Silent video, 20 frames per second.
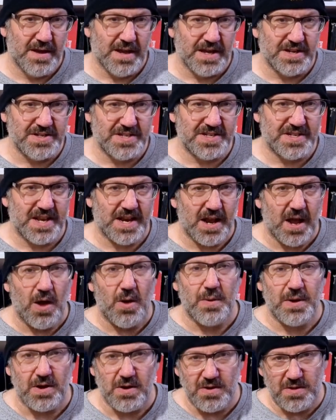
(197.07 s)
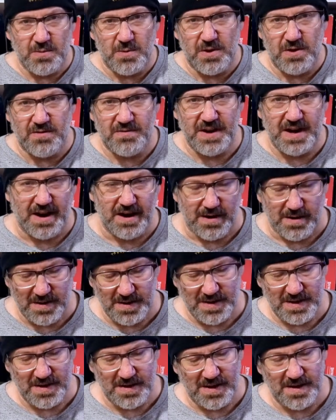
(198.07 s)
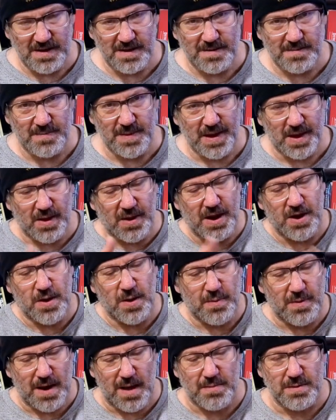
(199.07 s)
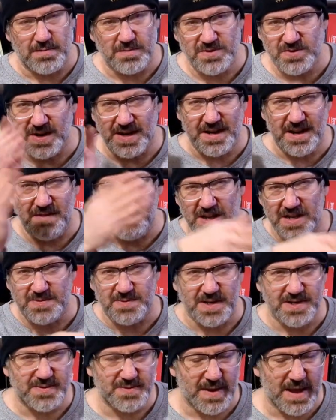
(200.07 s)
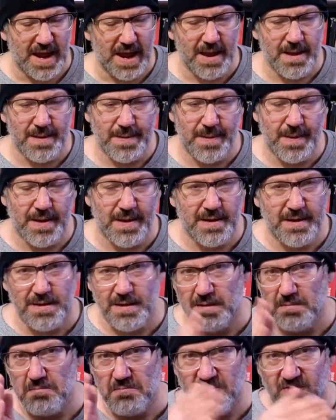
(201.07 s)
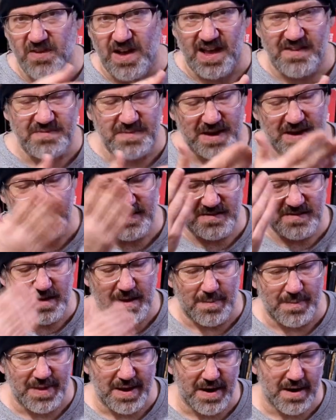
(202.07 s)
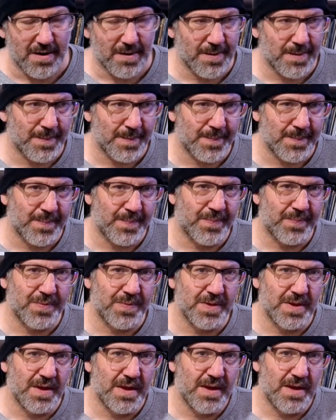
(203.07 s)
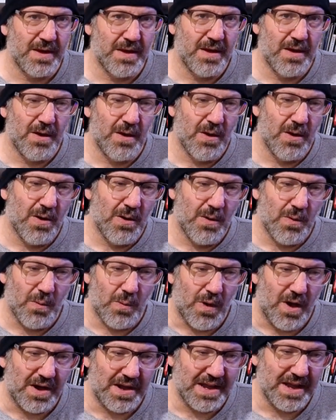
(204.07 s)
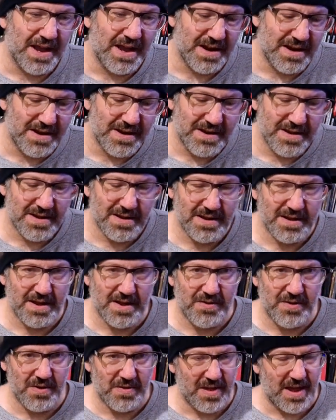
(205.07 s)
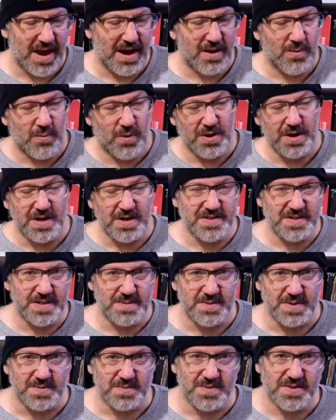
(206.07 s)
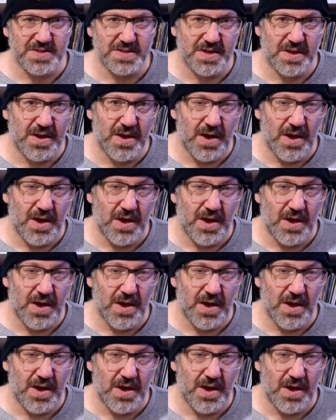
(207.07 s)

And she's like, oh, we go to the one over here. I'm like, okay, no problem. It's right down the expressway. 5 minutes, I'm there. Walk in. And they're like, what are your symptoms?